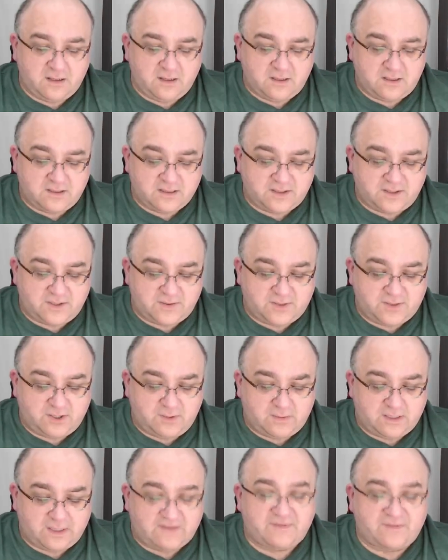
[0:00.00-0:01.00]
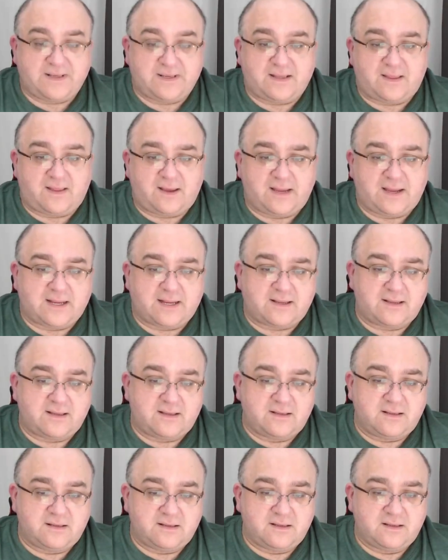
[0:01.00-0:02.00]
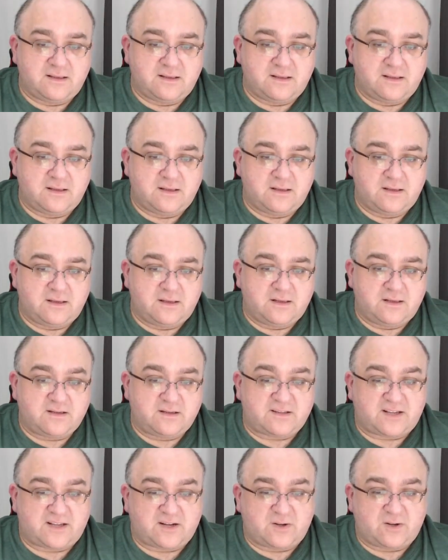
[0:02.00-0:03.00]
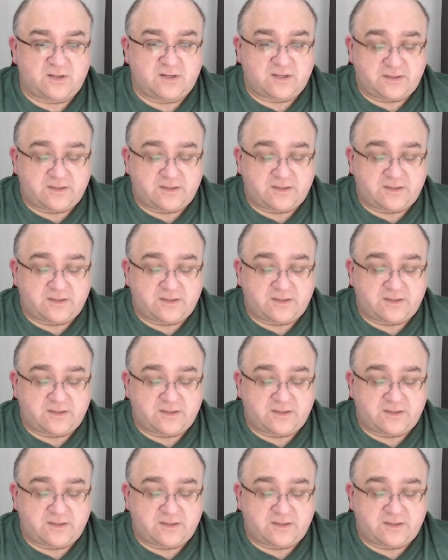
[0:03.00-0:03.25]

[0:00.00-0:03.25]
so no 2 will ever be alike. Just like us.